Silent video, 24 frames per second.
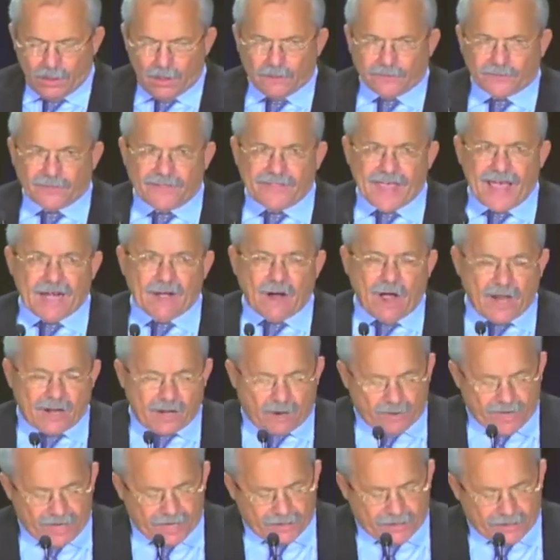So that
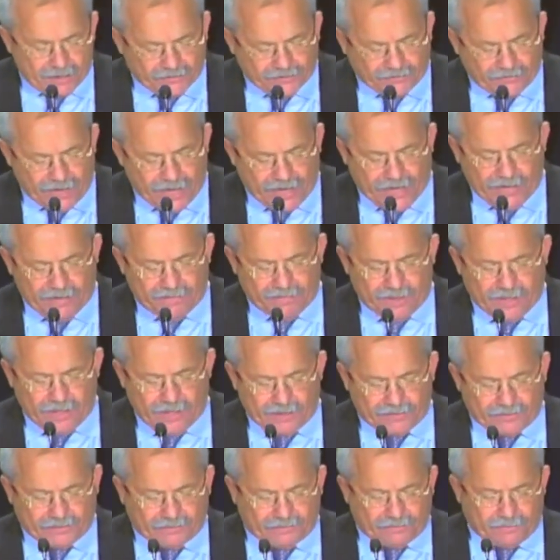auto industry
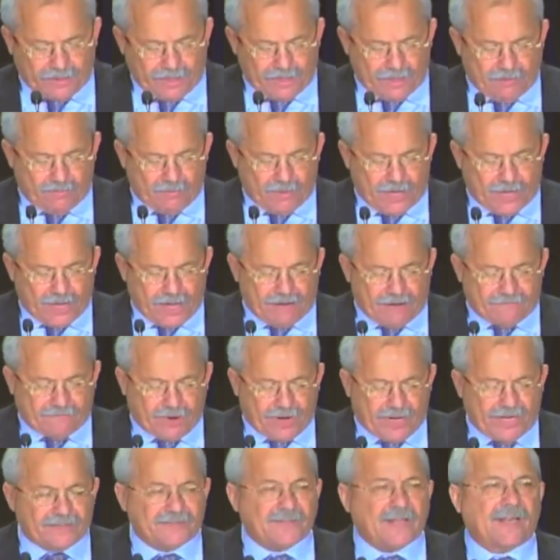
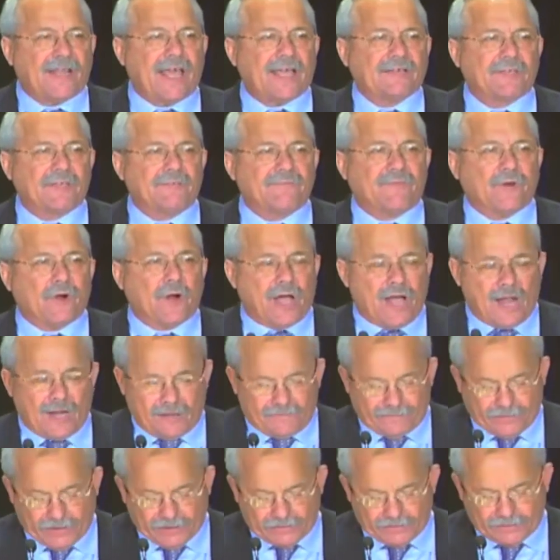recovery is a lesson for all
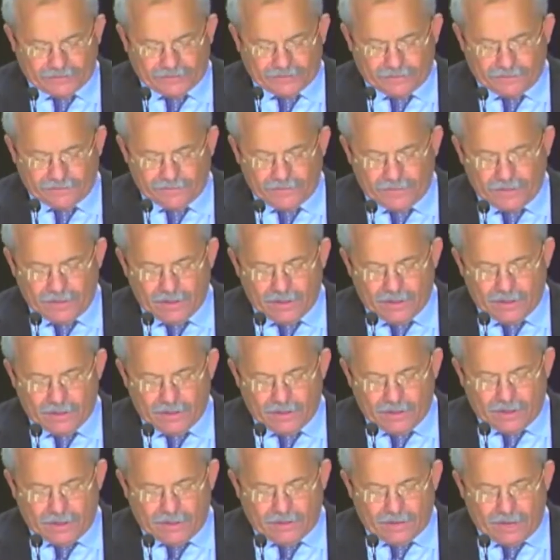of us.
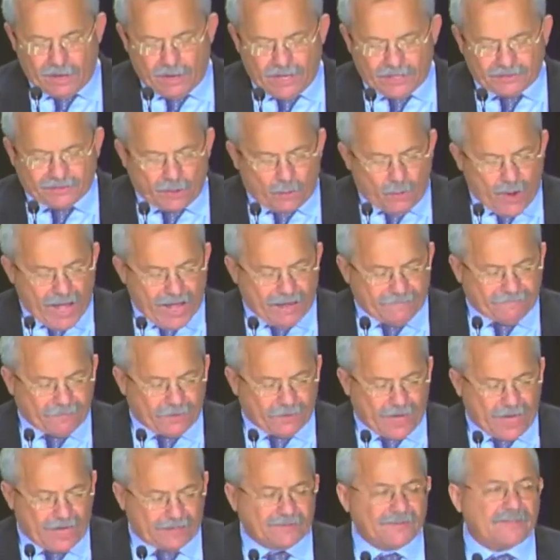There is a way
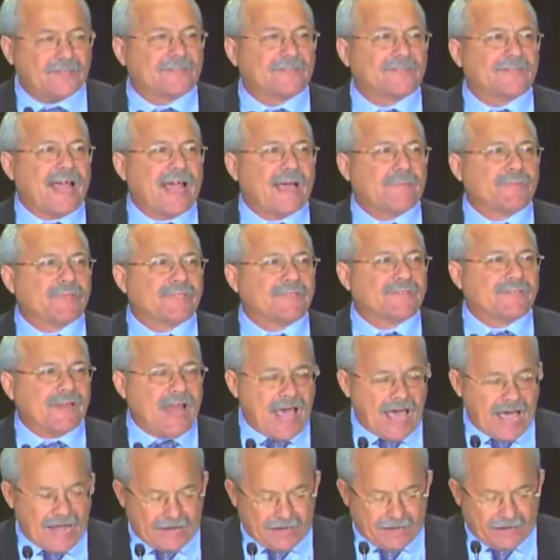for us to stop the
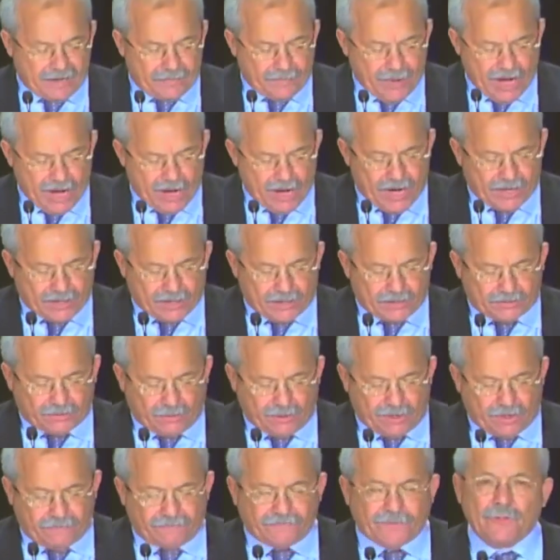slide in America
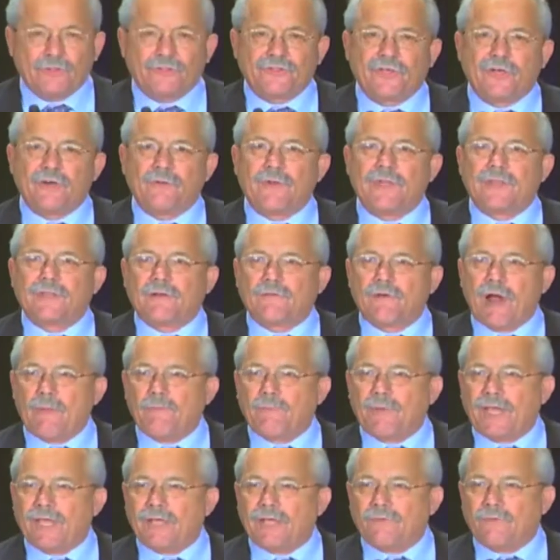toward a future with
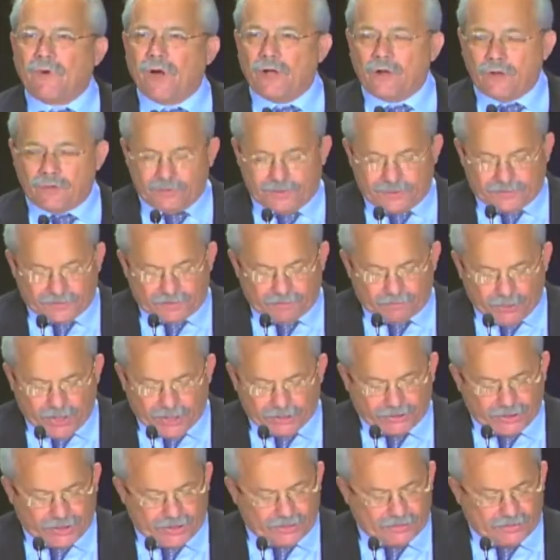crumbling roads and
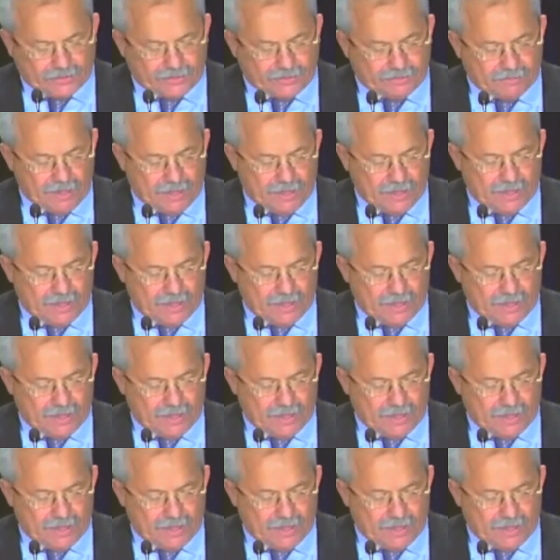bridges,